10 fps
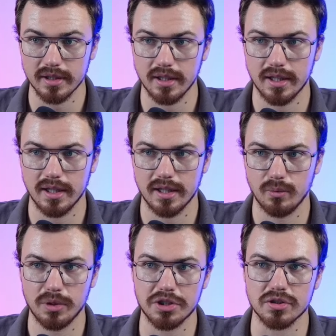uh,
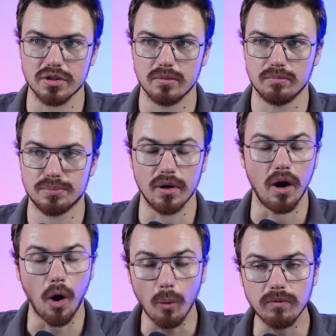which
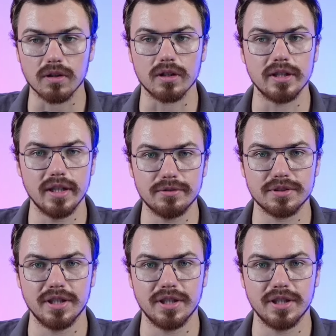hopefully gives